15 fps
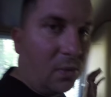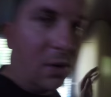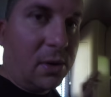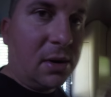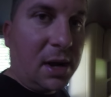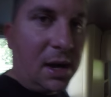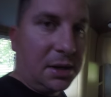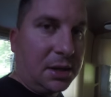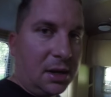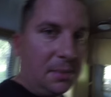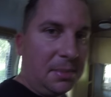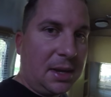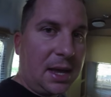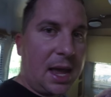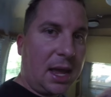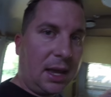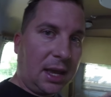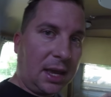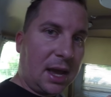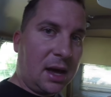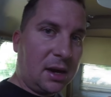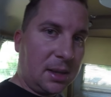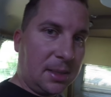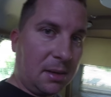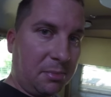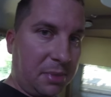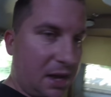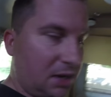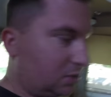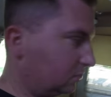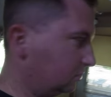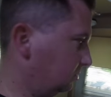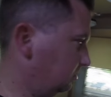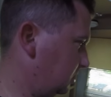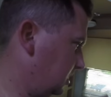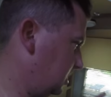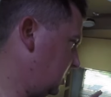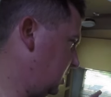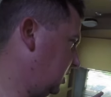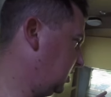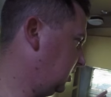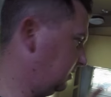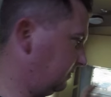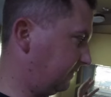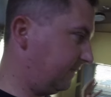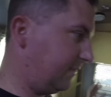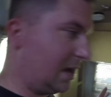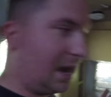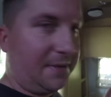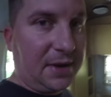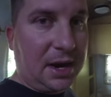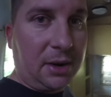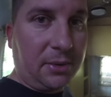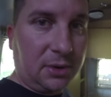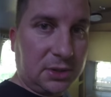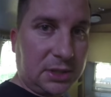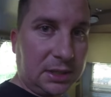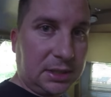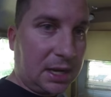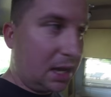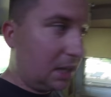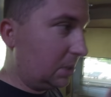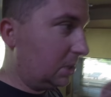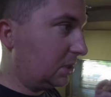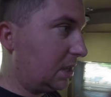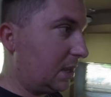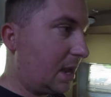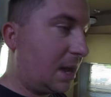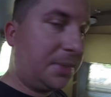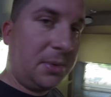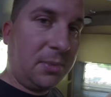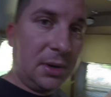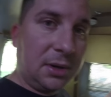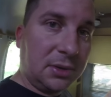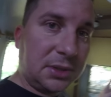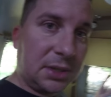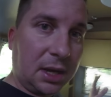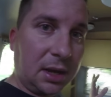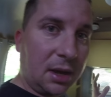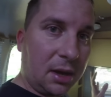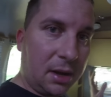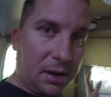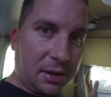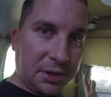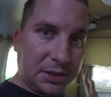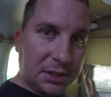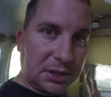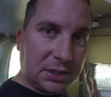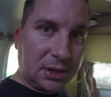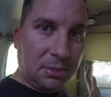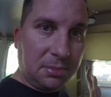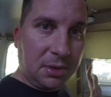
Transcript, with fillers: we're not going to be hanging out in the bedroom like five hours a day looking out the window saying, oh, this is so